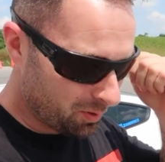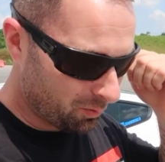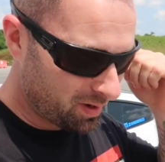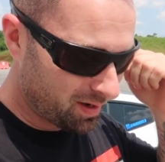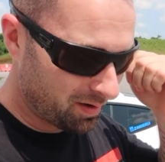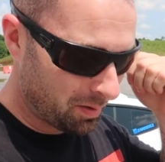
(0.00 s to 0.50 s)

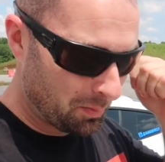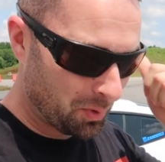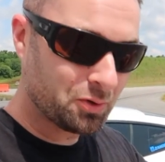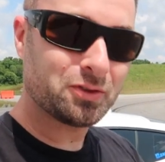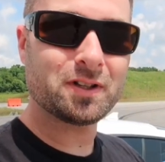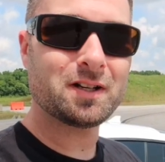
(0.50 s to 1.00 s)
We
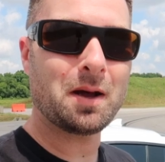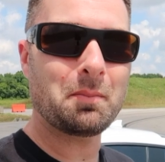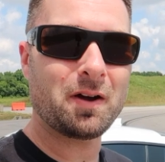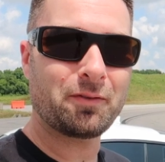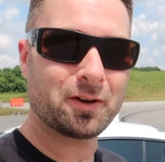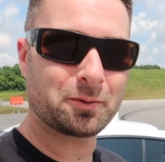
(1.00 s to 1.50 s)
boosted
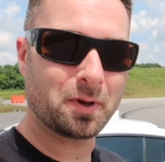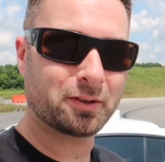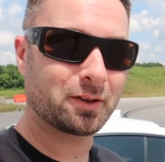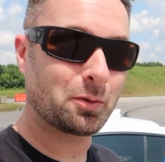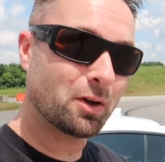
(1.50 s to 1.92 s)
my friend's Mustang.